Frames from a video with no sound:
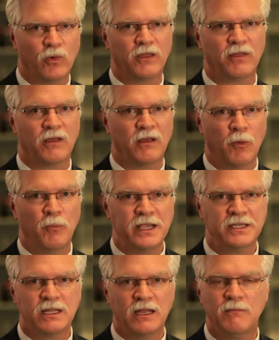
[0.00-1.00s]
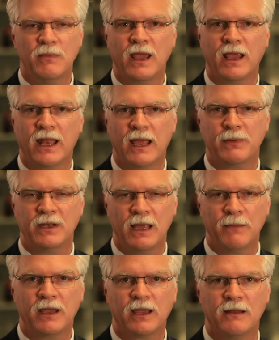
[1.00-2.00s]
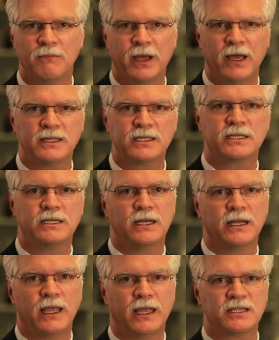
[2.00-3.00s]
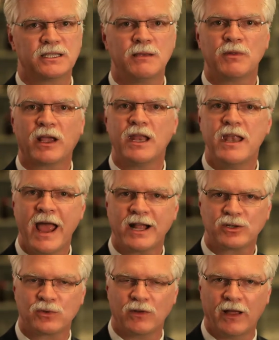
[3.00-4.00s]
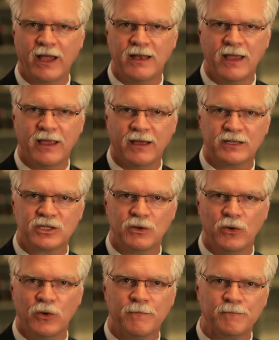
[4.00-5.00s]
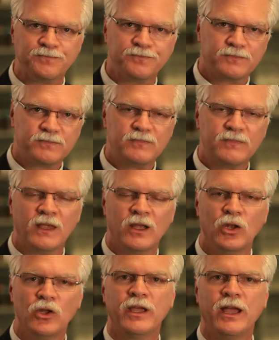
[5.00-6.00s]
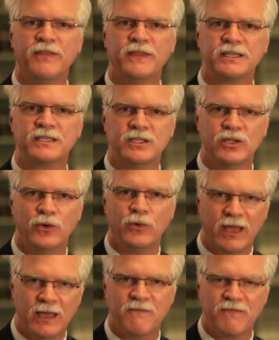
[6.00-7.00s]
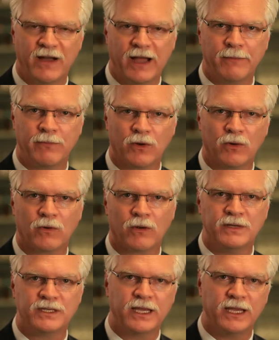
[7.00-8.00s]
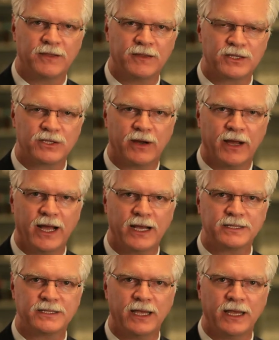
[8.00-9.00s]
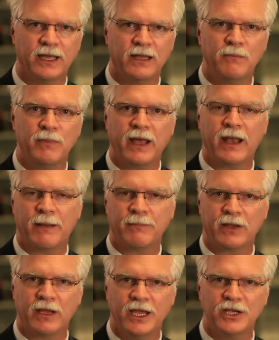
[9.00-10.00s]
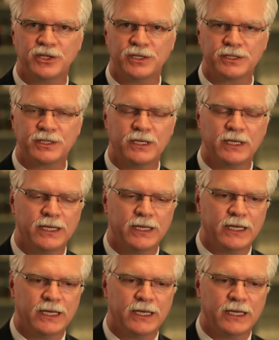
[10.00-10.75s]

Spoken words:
With obesity being an epidemic in pets, it seemed like a natural idea to look at this new M-Fiber or Miscanthus grass in pet applications.